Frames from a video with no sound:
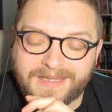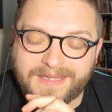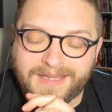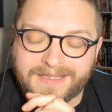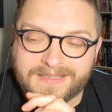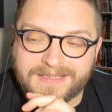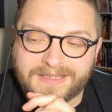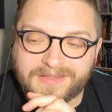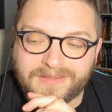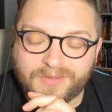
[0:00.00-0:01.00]
And
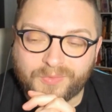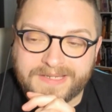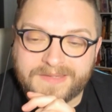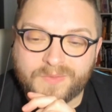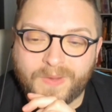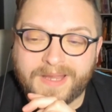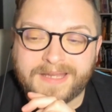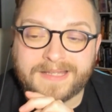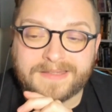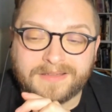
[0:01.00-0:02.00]
the reason why
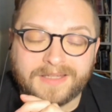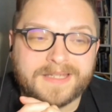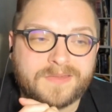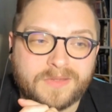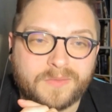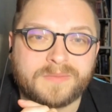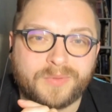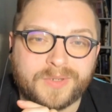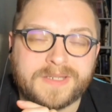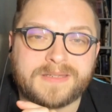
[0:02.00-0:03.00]
Godzilla is so
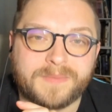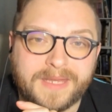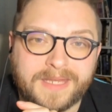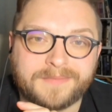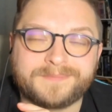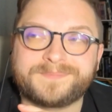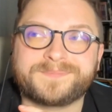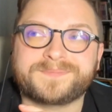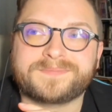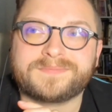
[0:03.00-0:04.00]
important to me,
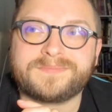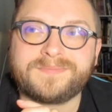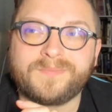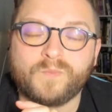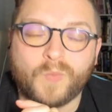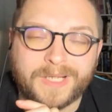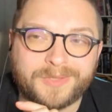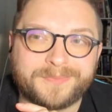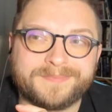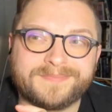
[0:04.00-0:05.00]

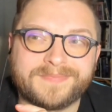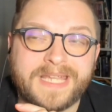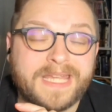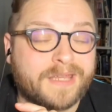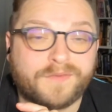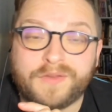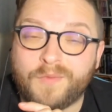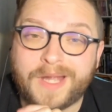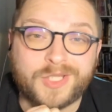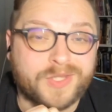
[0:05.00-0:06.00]
well, if you've
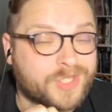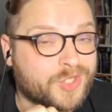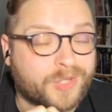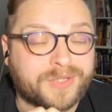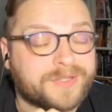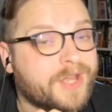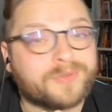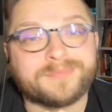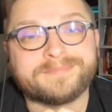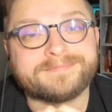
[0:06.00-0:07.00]
watched the show, you
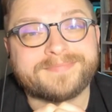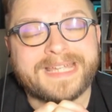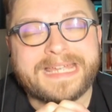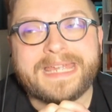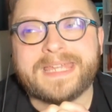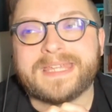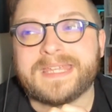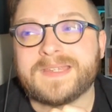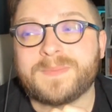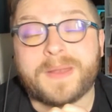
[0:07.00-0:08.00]
know,
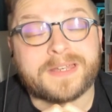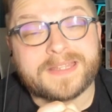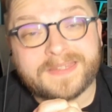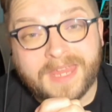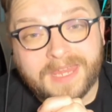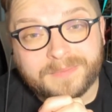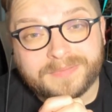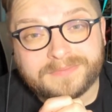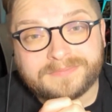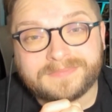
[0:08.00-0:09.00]
he's been an escape.
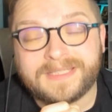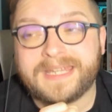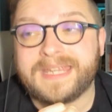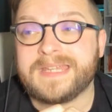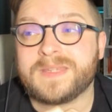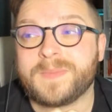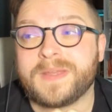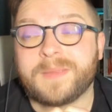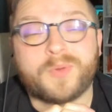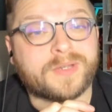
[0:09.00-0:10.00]
He's been
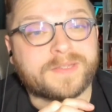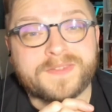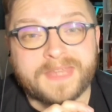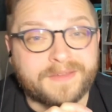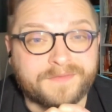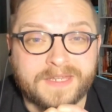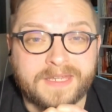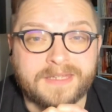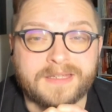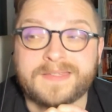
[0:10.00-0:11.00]
a point of
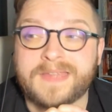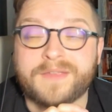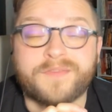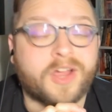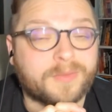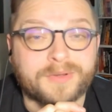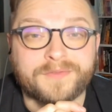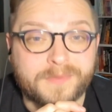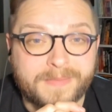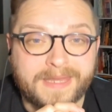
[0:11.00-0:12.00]
safety, a safe harbor
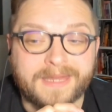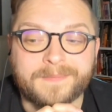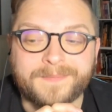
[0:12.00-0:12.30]
for me,